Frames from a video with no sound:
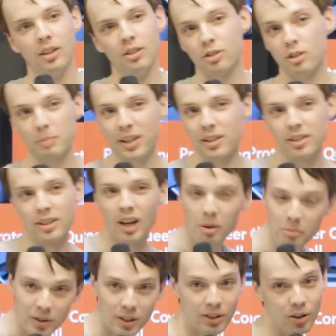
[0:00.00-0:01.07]
Just because a
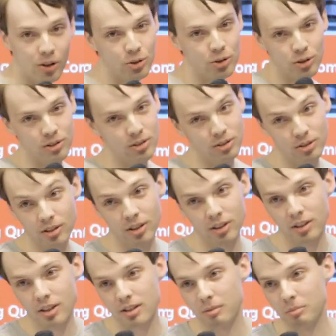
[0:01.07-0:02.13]
company culture is
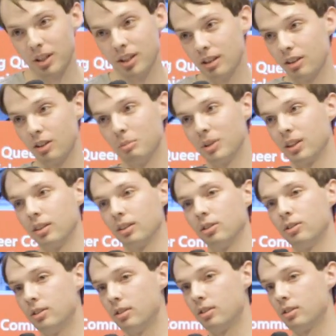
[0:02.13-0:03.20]
good doesn't mean that they're making
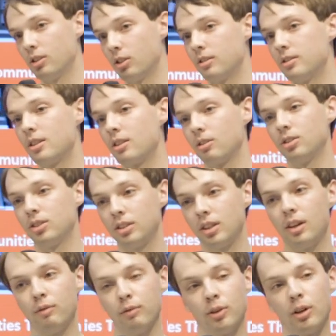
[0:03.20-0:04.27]
good decisions that are
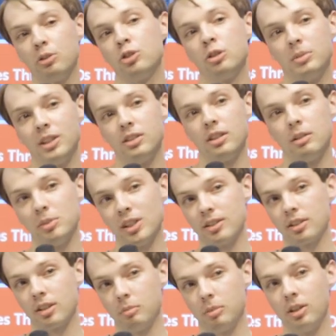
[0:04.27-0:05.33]
safe for LGBT
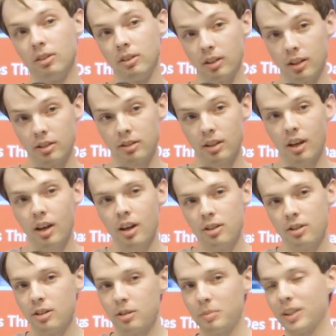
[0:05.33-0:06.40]
plus communities.
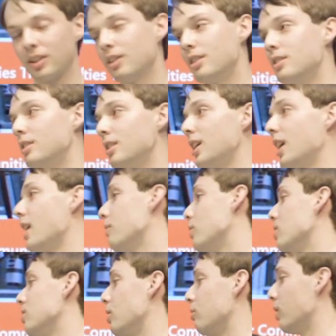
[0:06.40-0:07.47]
Just because they have
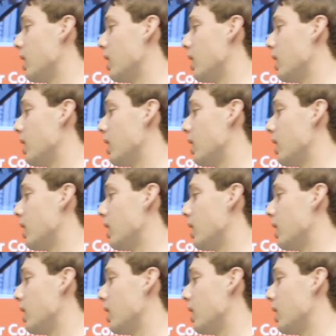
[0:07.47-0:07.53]
all their